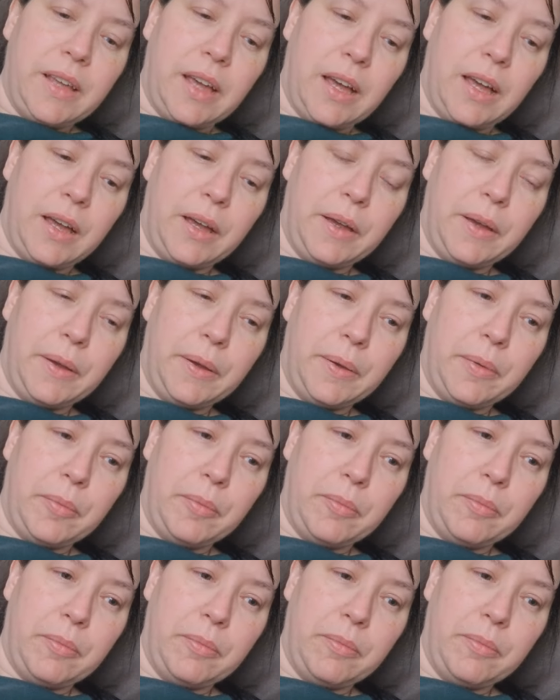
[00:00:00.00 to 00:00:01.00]

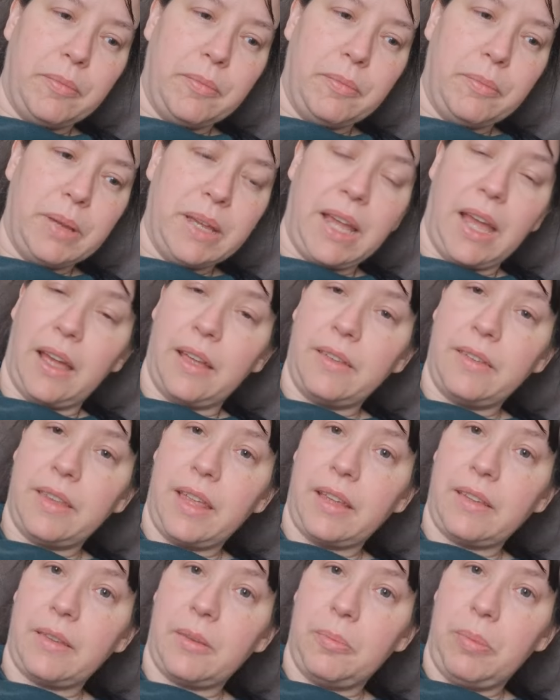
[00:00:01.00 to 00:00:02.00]
But yeah, so
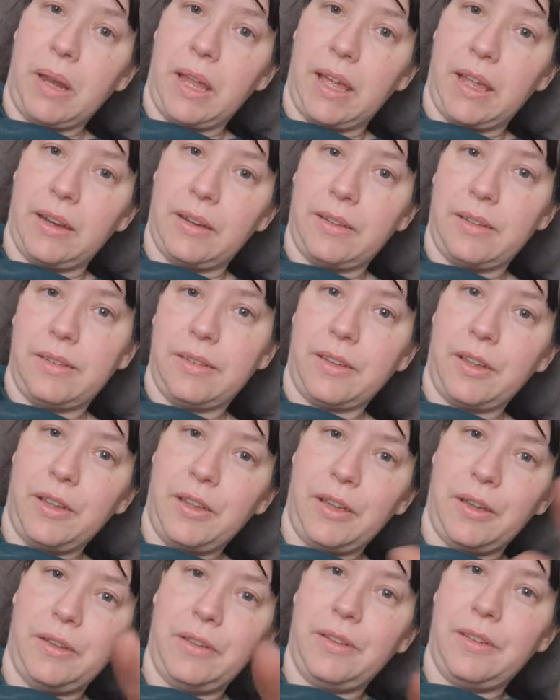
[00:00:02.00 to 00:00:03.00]
that's the plan. So
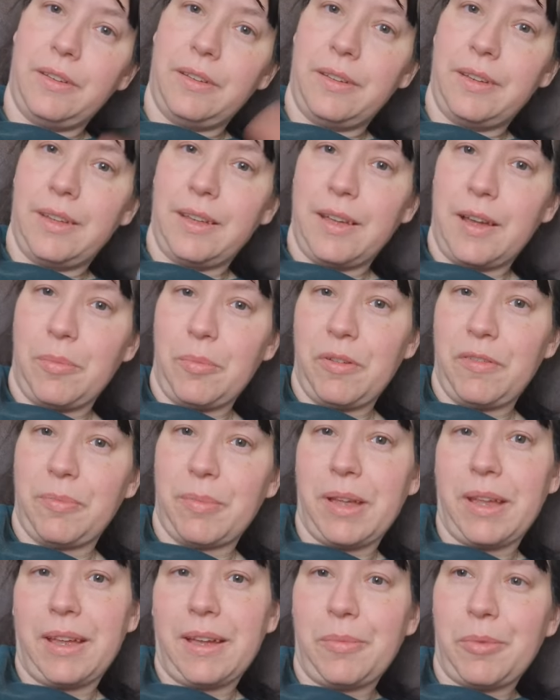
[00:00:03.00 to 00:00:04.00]
you can come with
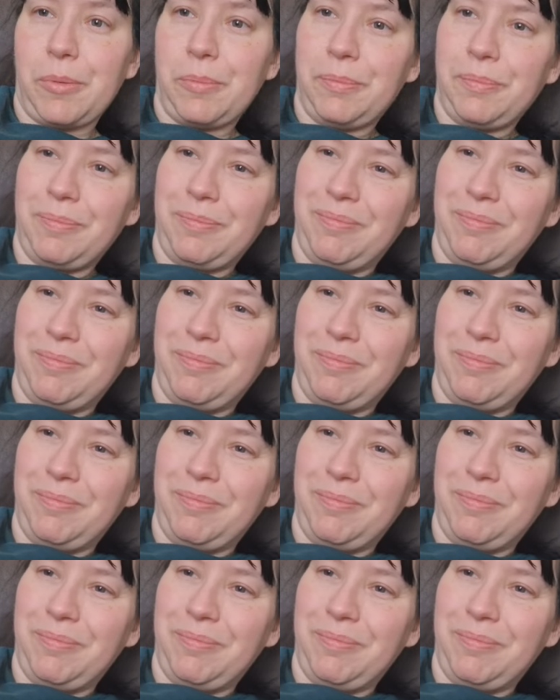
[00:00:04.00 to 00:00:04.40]
me. Come on.